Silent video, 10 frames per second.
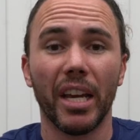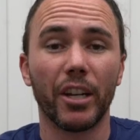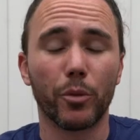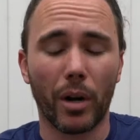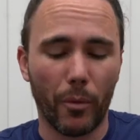
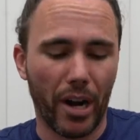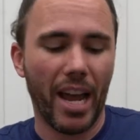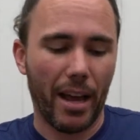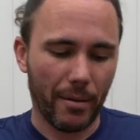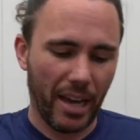here's where we're
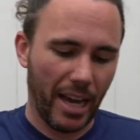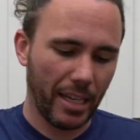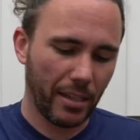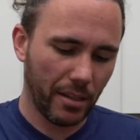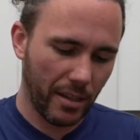at,
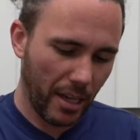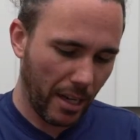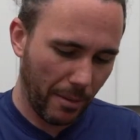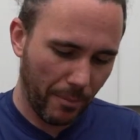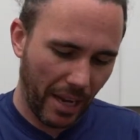guys.
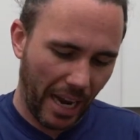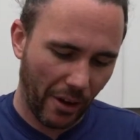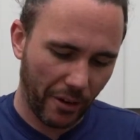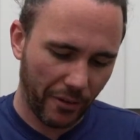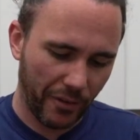Out
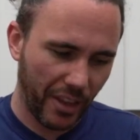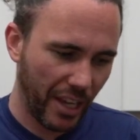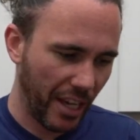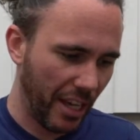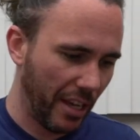of
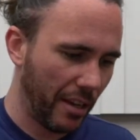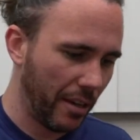the